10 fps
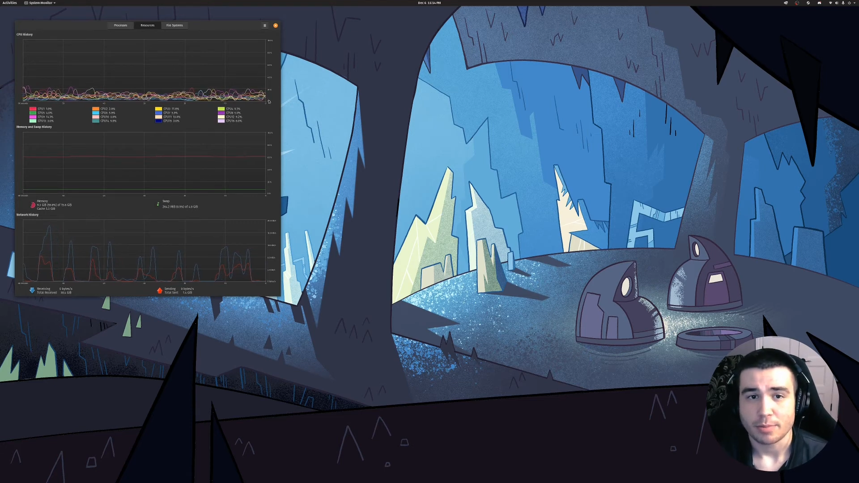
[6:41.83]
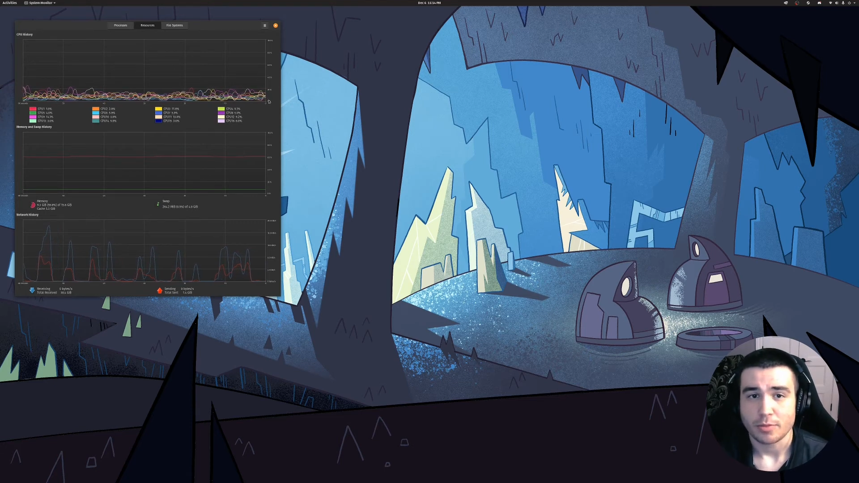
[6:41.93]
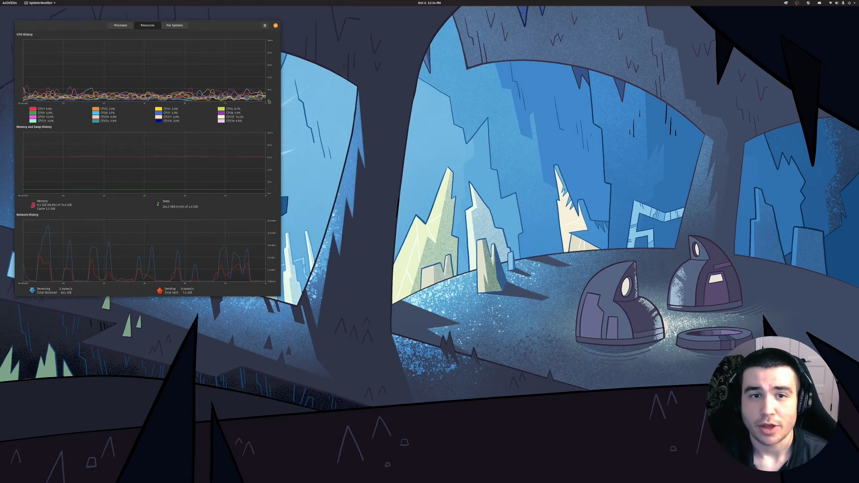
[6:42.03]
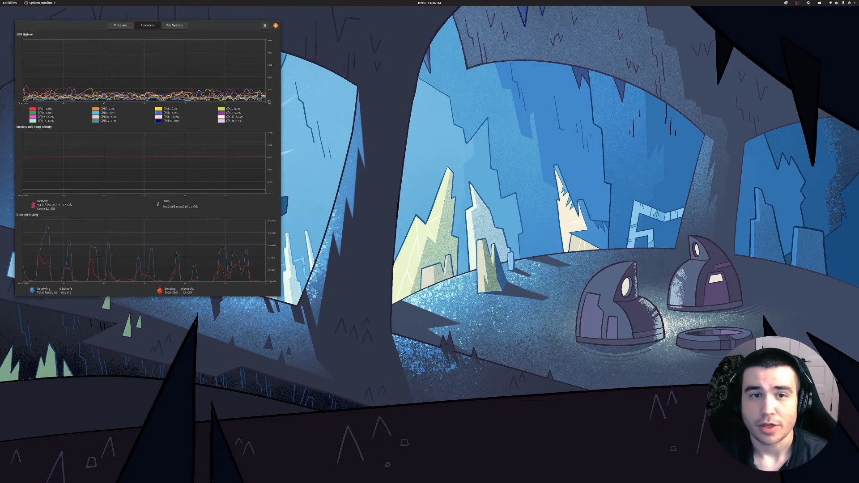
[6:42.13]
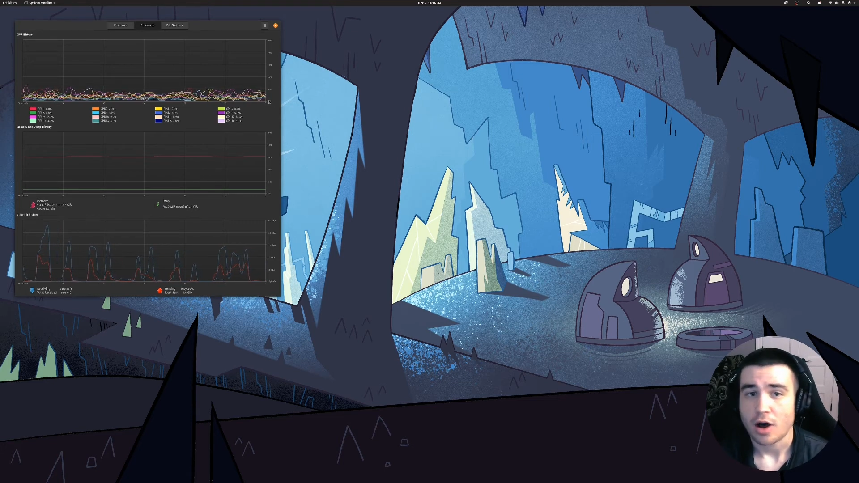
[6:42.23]

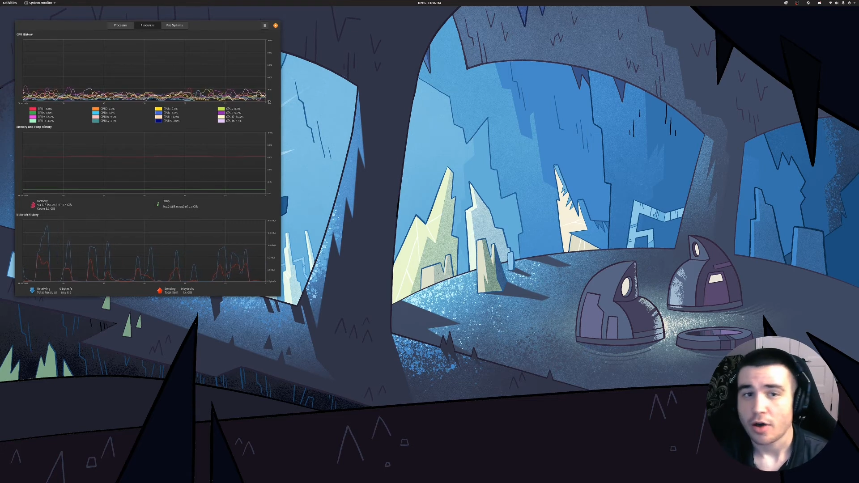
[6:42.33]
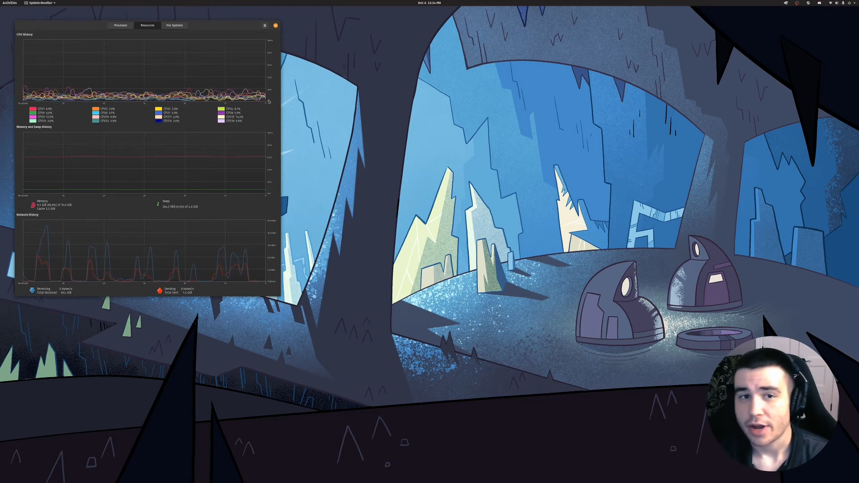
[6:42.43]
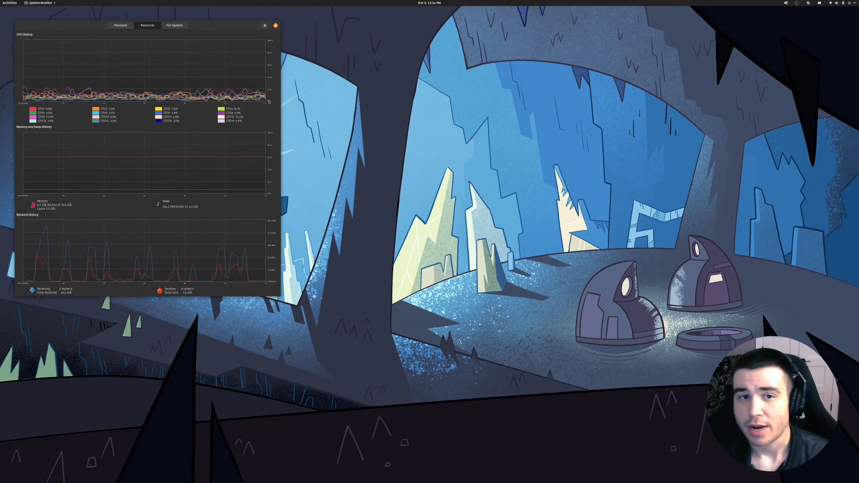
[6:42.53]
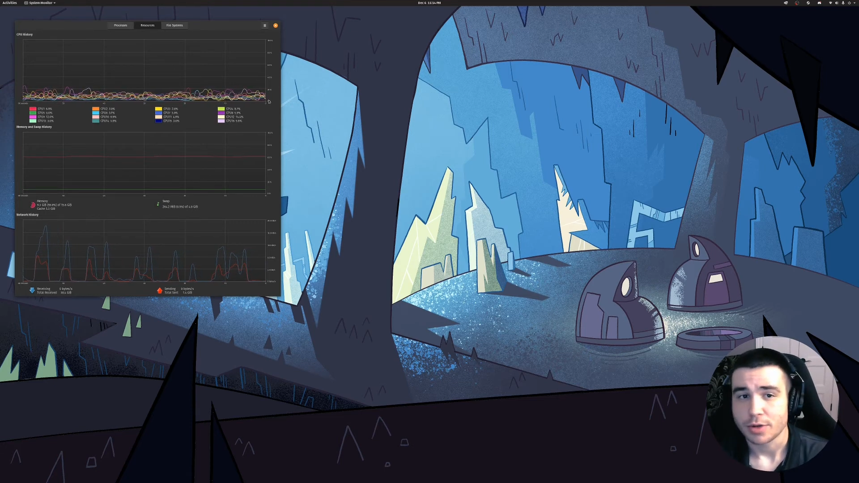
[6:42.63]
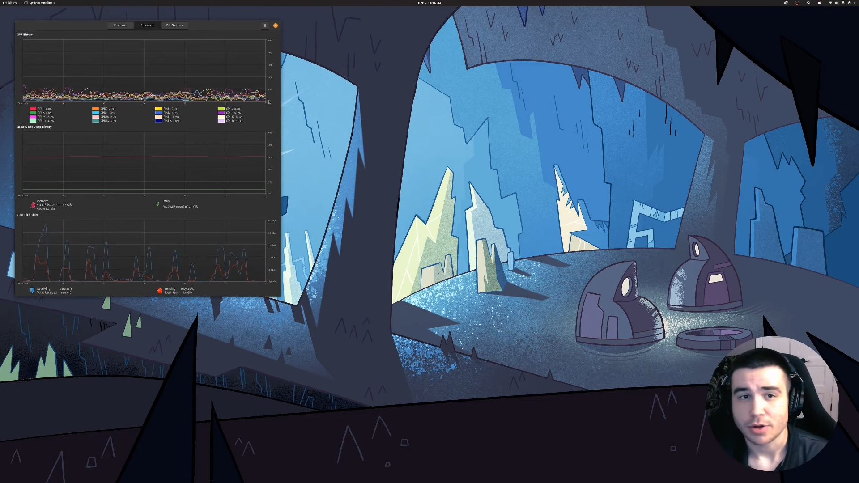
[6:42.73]
with all
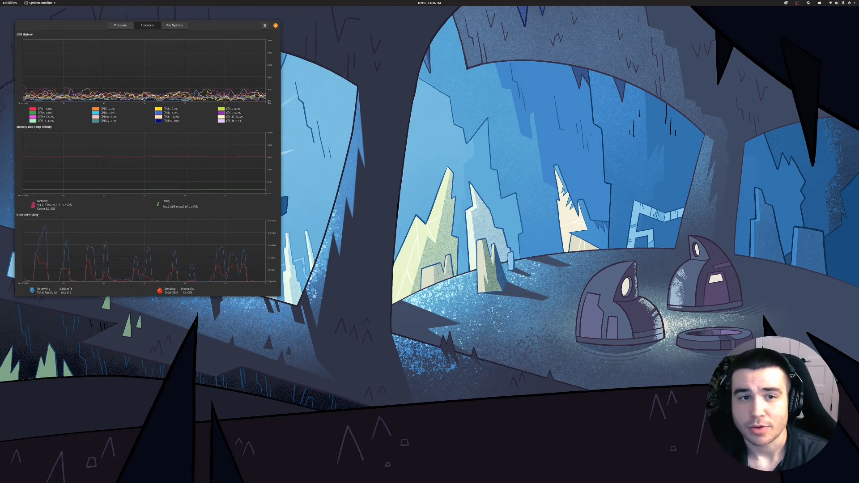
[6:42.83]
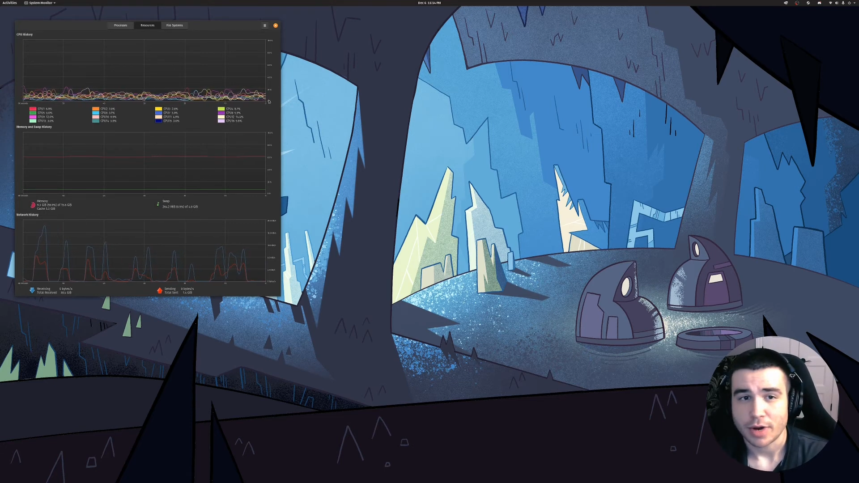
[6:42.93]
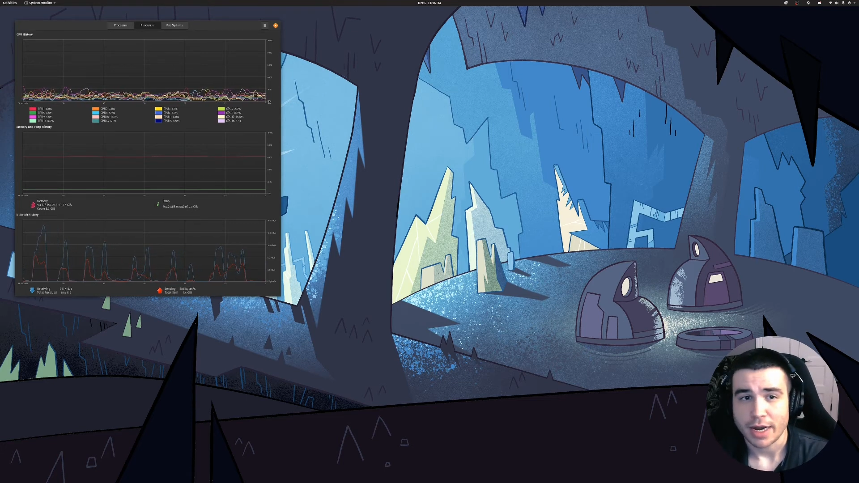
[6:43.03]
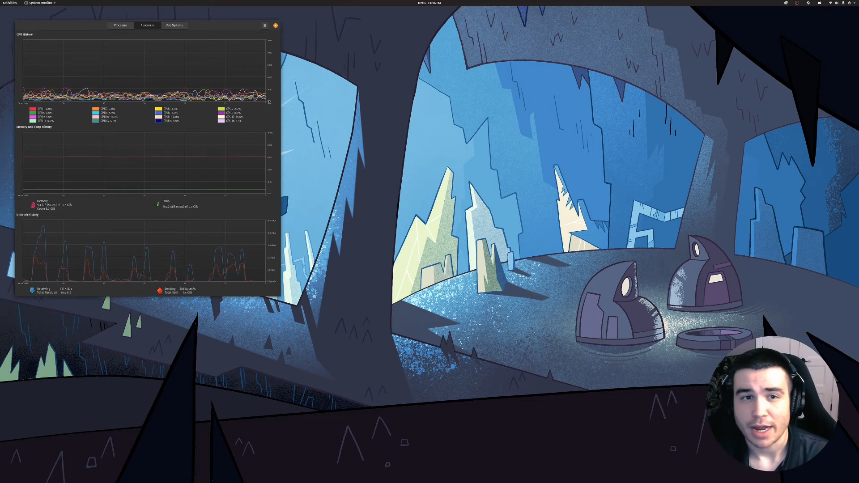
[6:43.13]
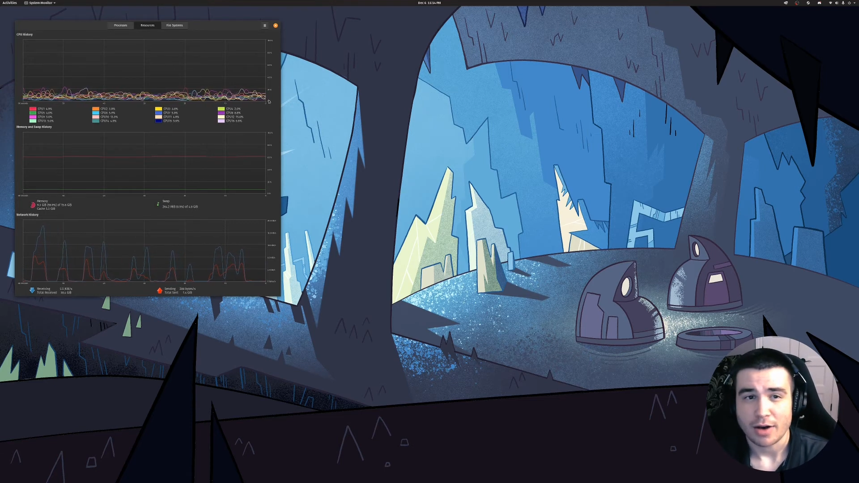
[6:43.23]
that I'm doing
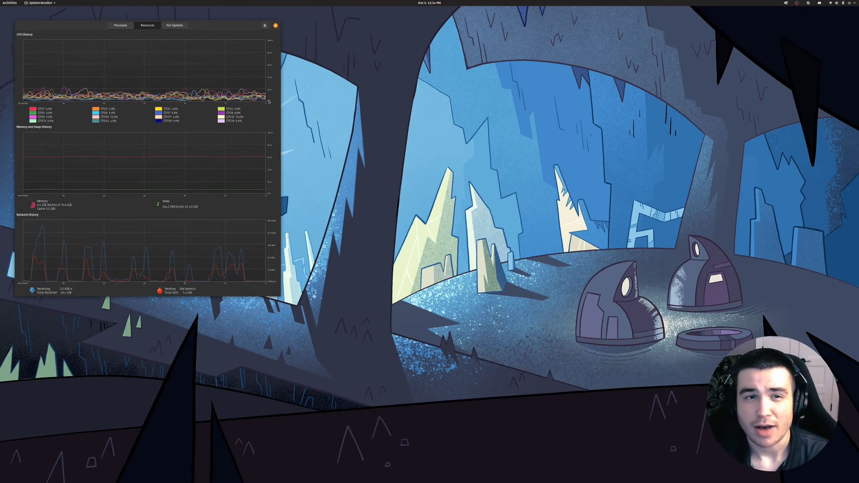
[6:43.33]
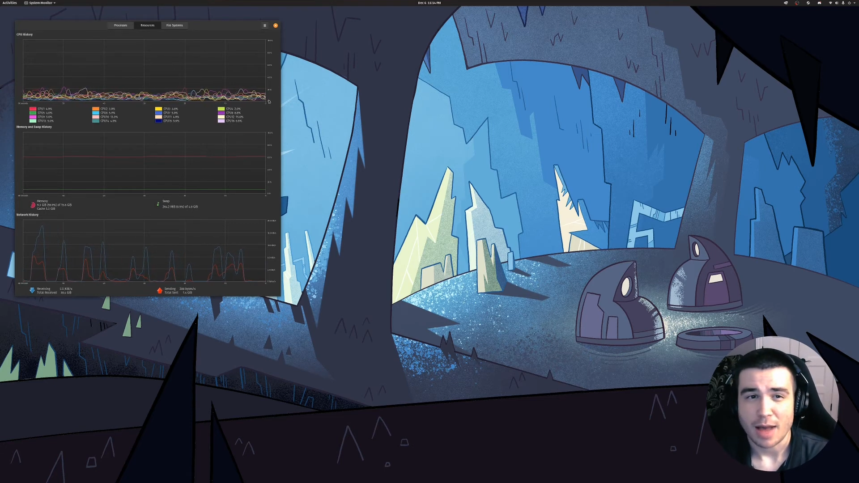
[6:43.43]
right now,